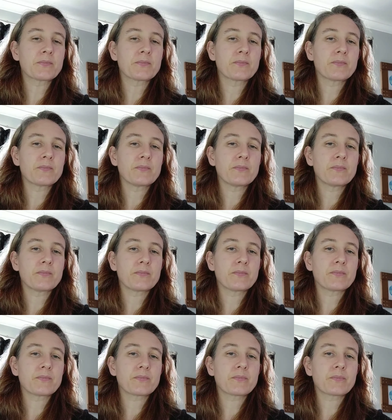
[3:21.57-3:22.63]

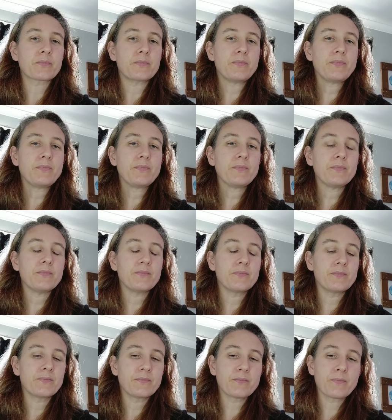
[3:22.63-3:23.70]

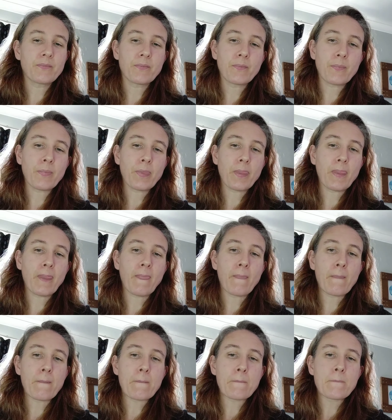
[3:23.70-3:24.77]

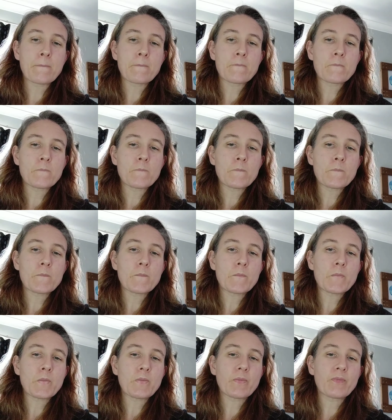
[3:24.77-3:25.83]
Nothing is said.